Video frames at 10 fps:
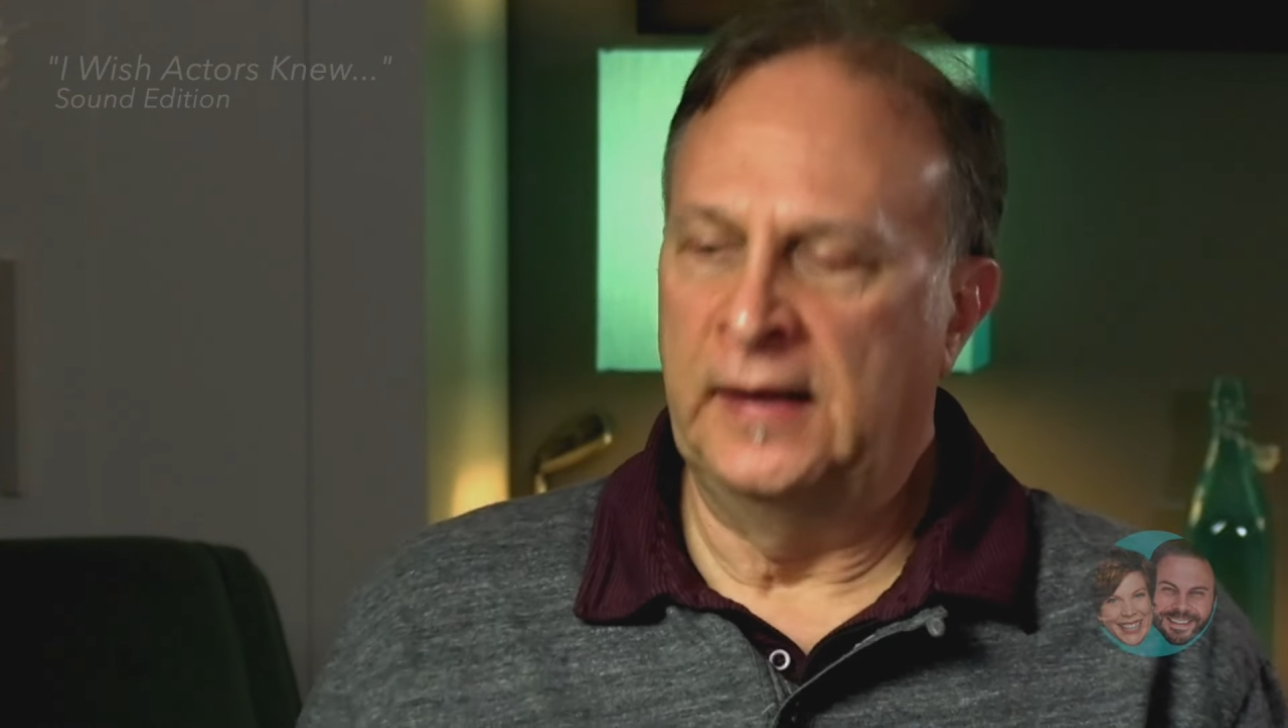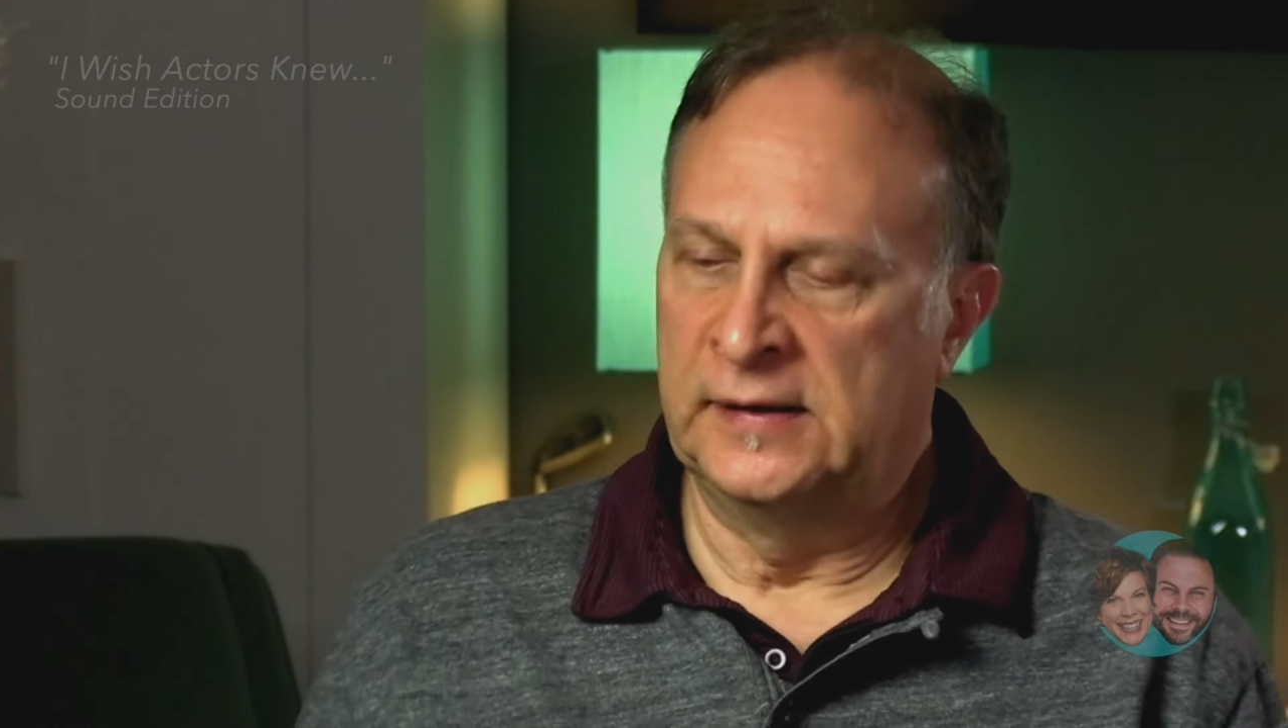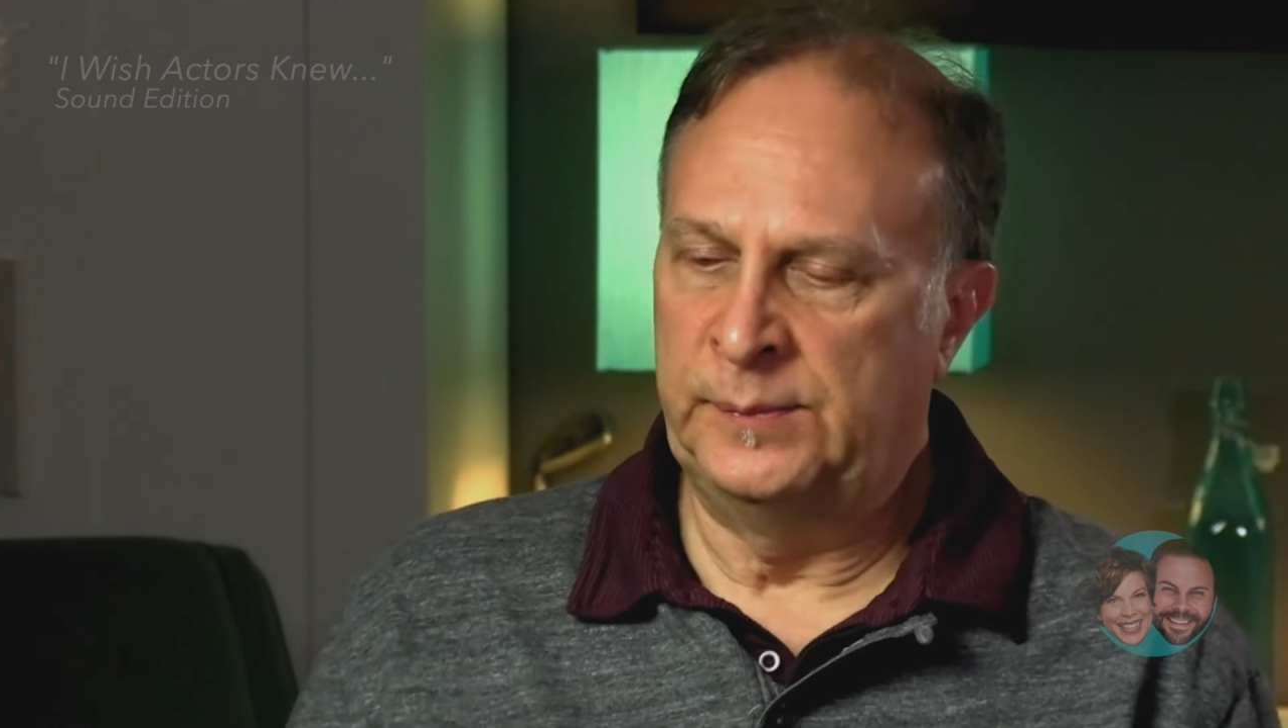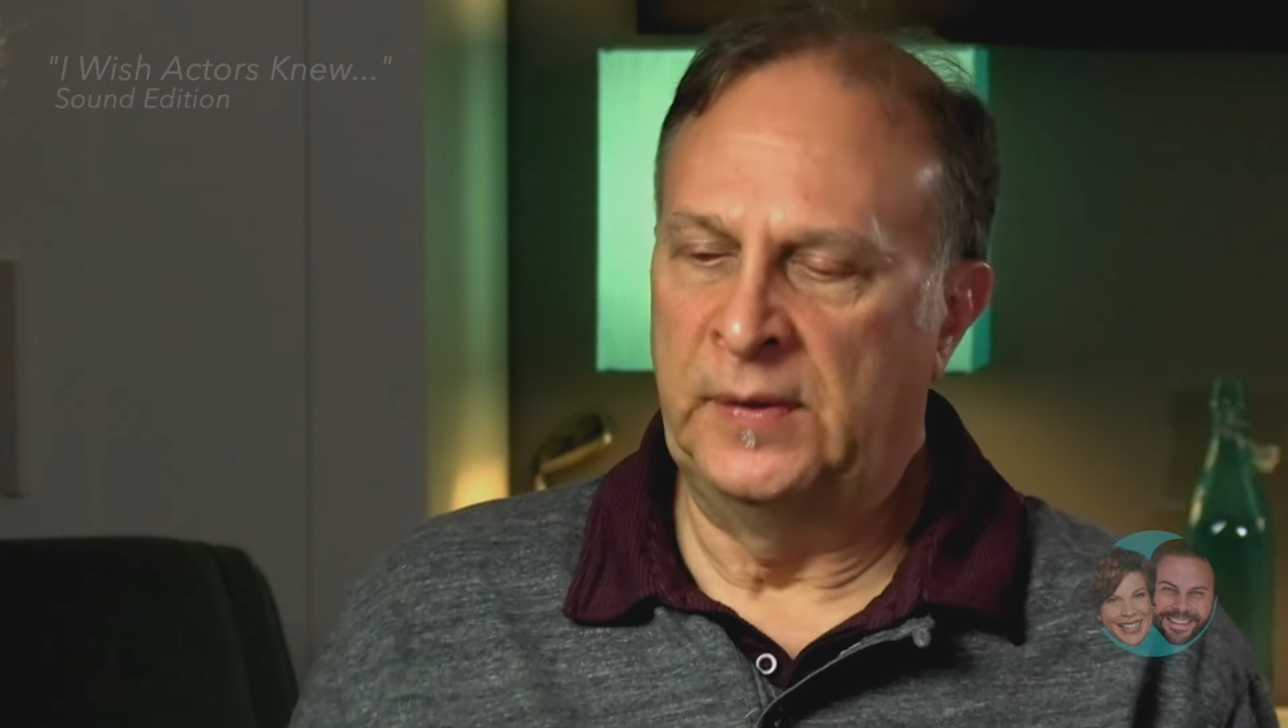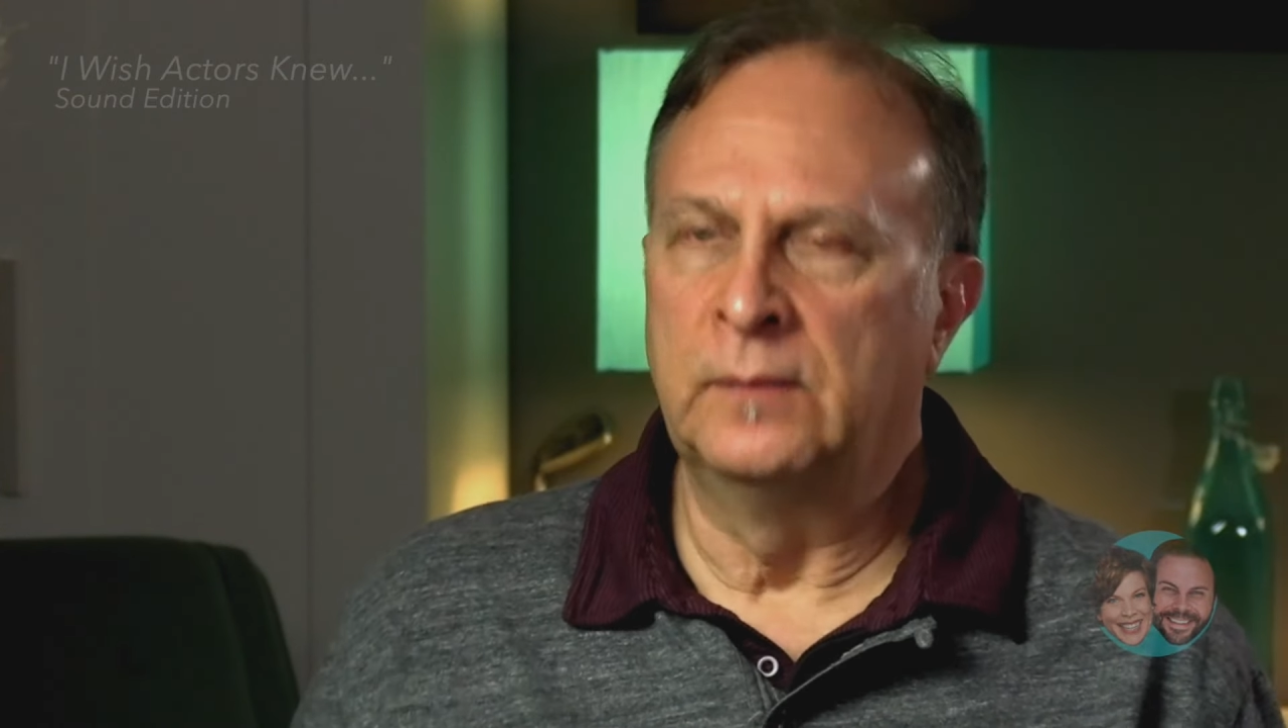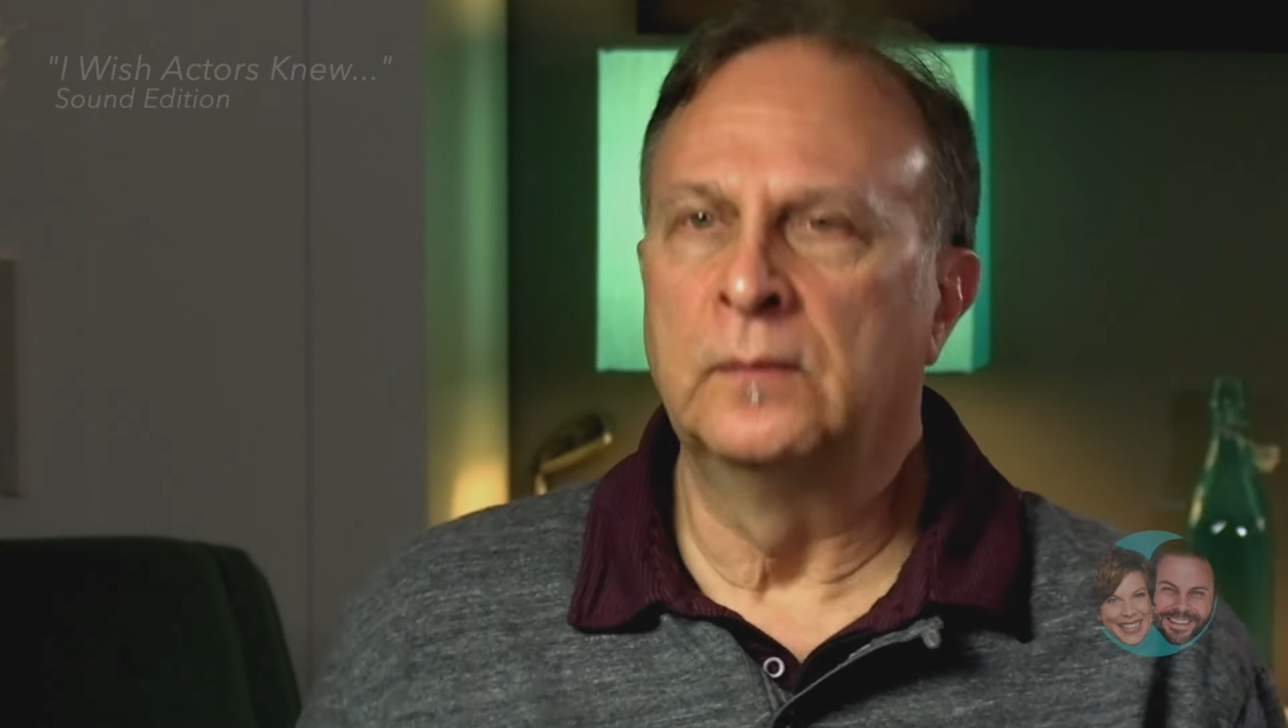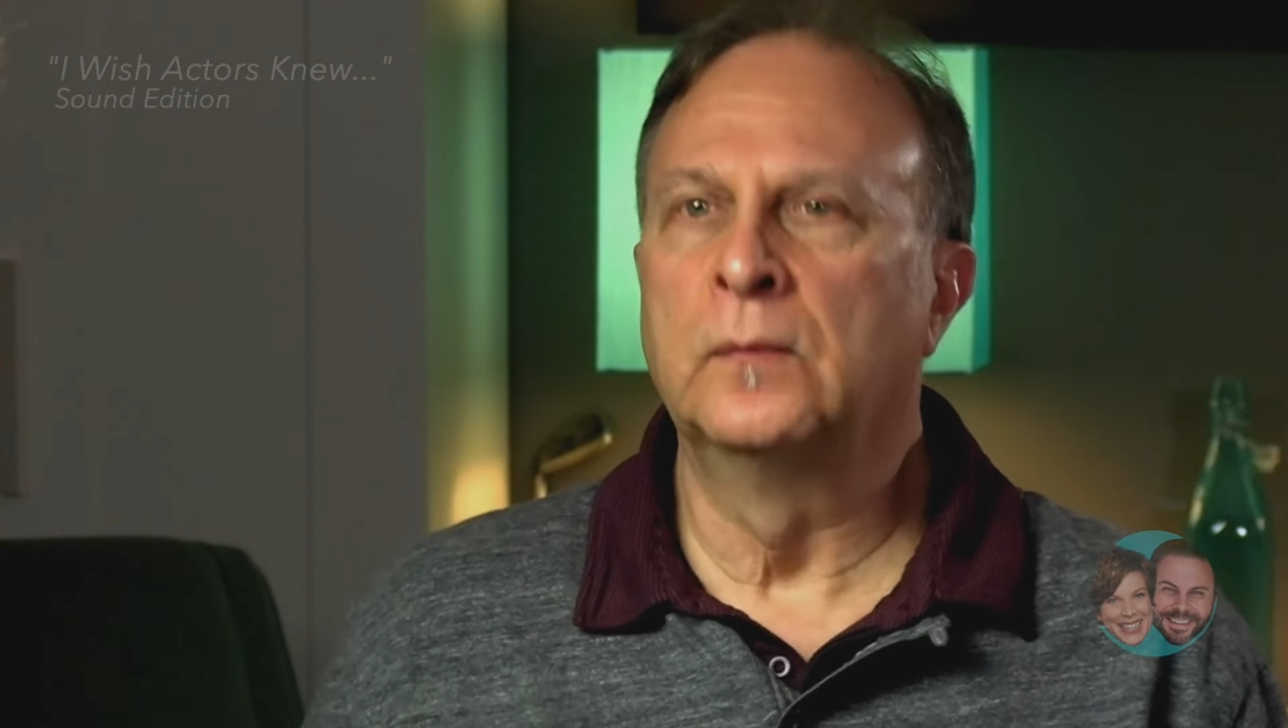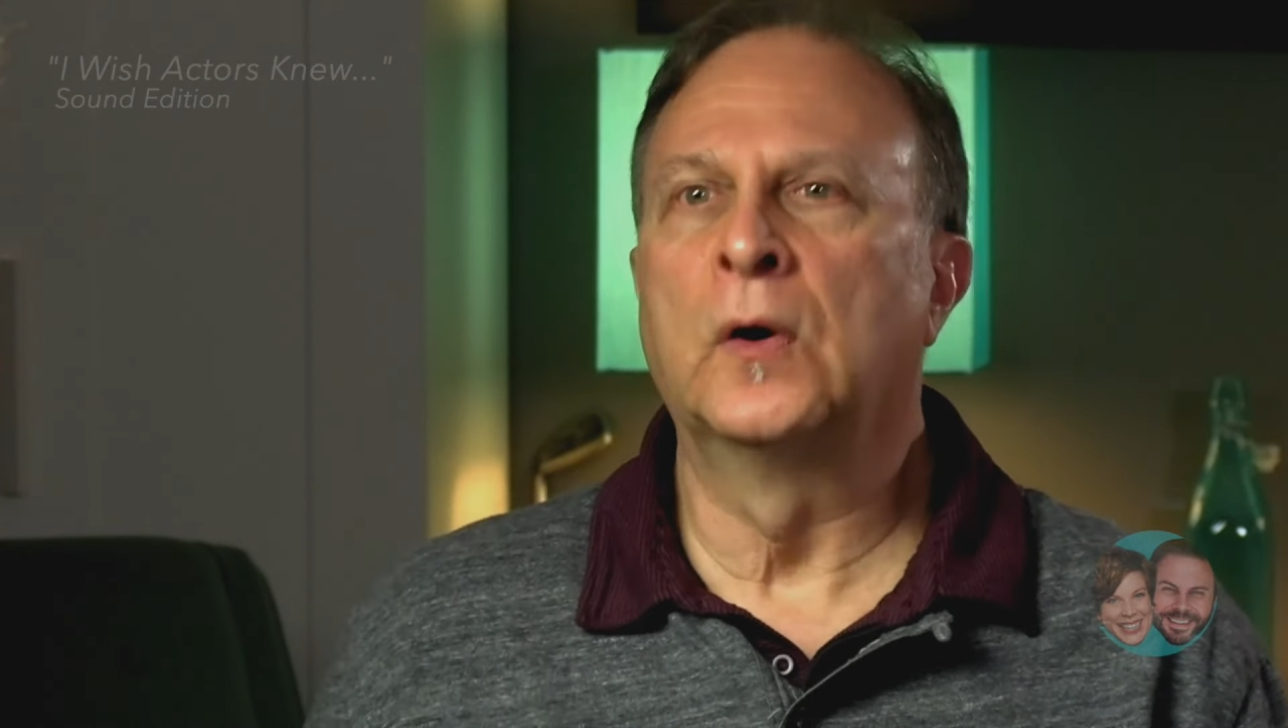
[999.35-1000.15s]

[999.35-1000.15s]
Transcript: has been